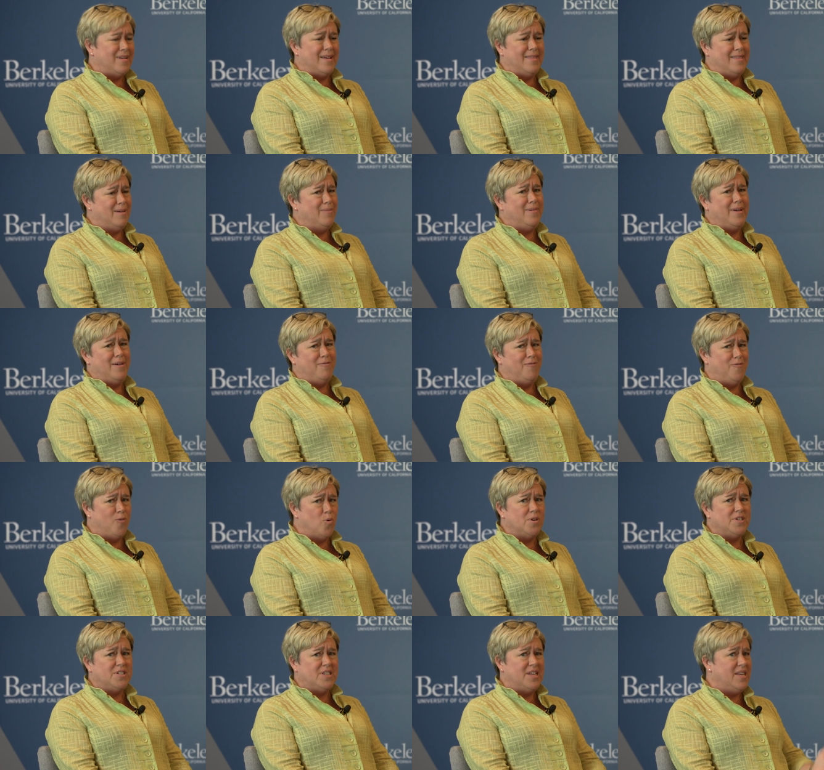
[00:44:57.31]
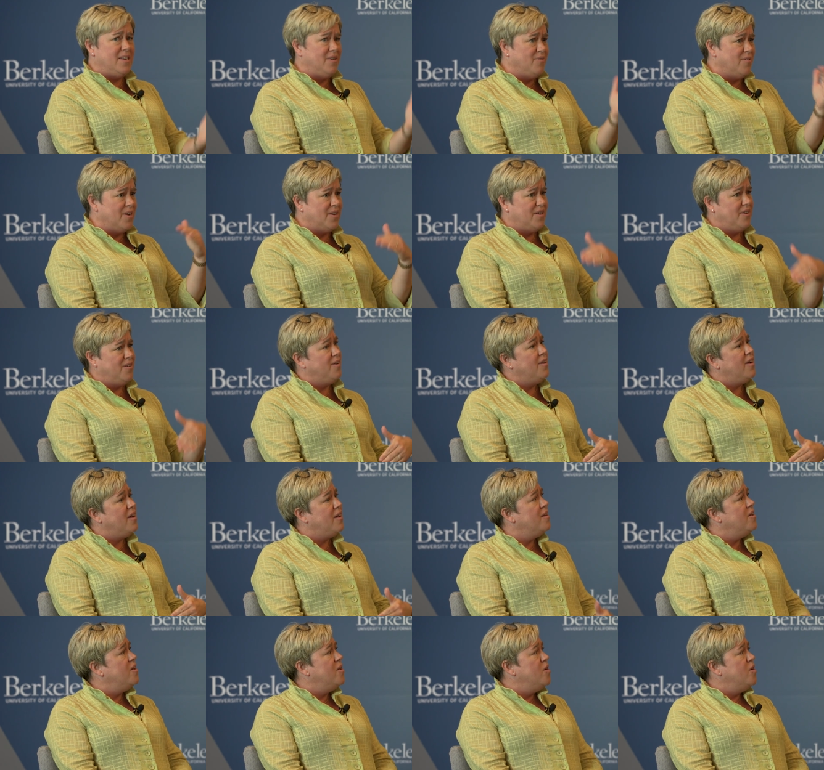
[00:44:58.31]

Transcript: I think we have 14 criteria